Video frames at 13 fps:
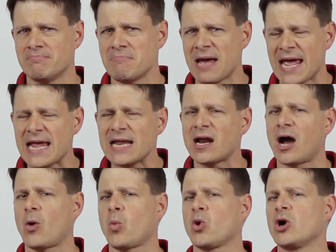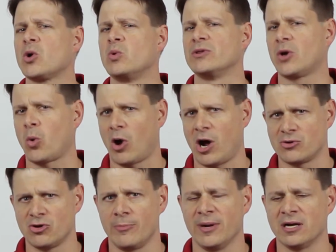may not work with the
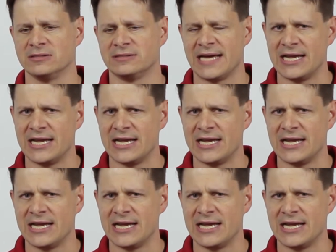Quattro because